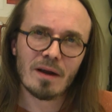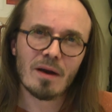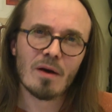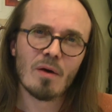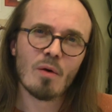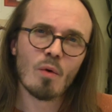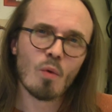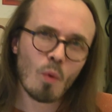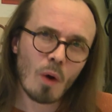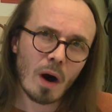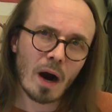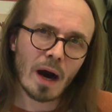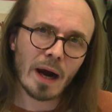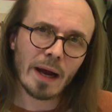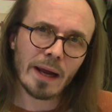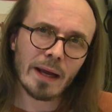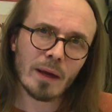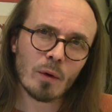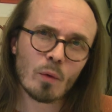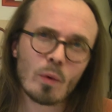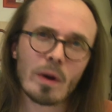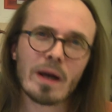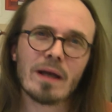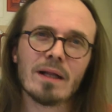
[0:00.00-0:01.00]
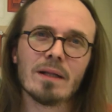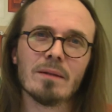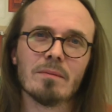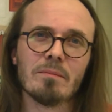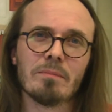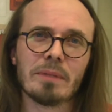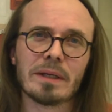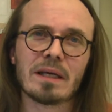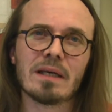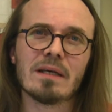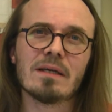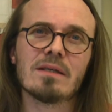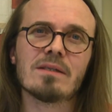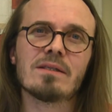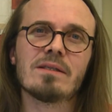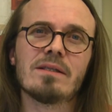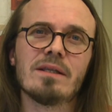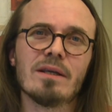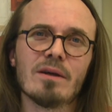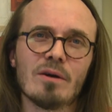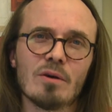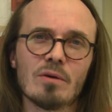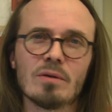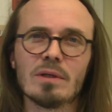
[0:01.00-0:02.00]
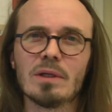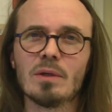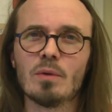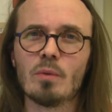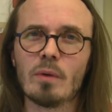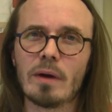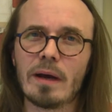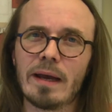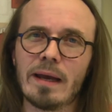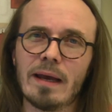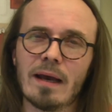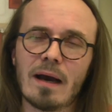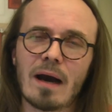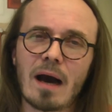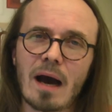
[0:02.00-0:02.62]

Why? Well, because the only way